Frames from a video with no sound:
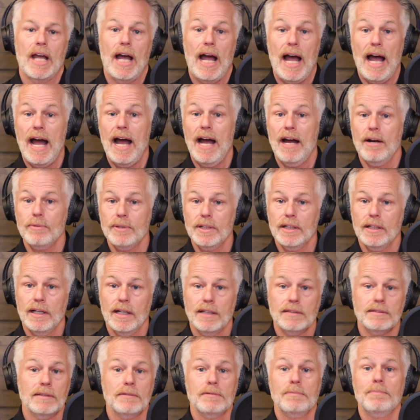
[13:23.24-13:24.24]
I
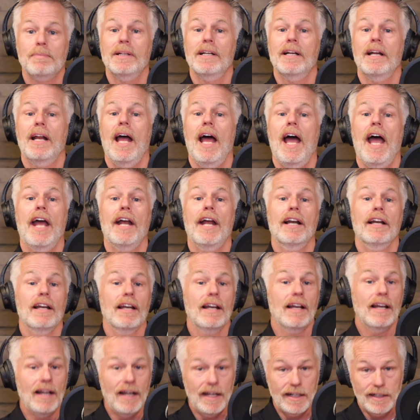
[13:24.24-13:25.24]
realize I'm spending a
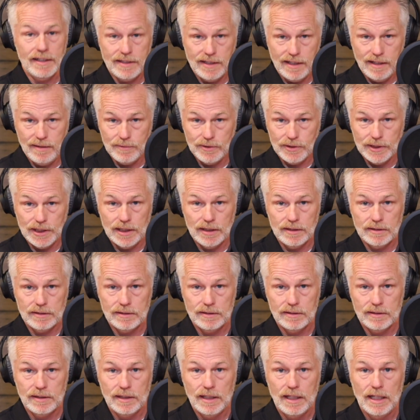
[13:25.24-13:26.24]
lot of time on
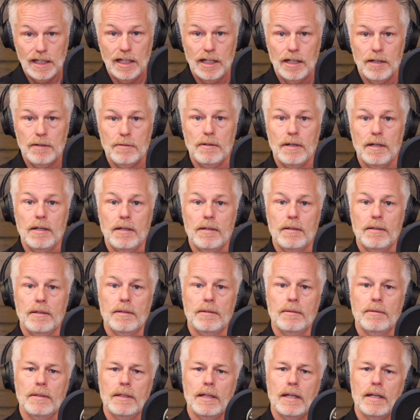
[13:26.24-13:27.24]
this,
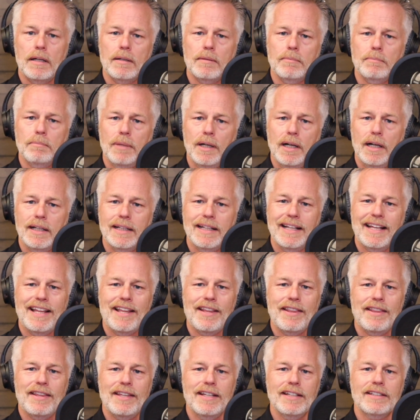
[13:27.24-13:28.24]
but
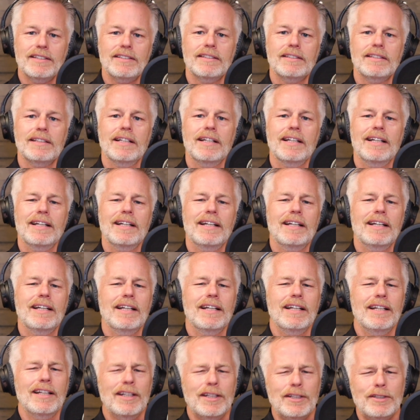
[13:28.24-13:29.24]
this
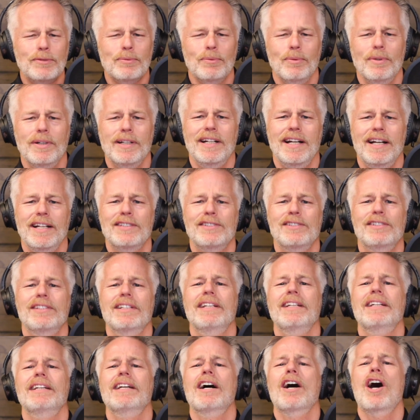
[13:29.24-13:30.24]
is what I
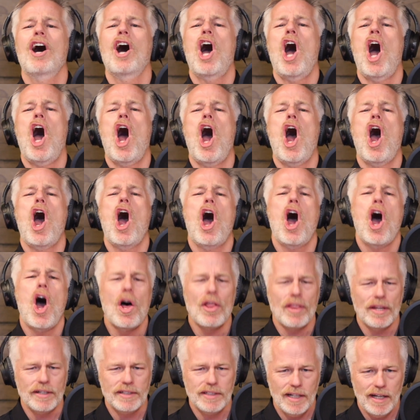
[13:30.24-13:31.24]
see all
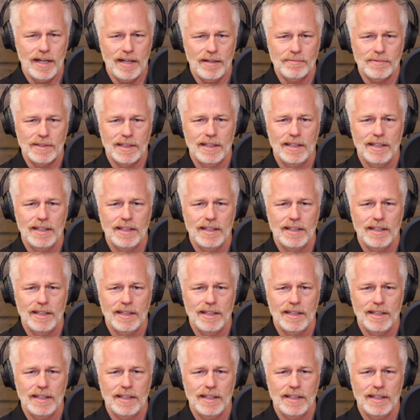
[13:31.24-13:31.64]
the time.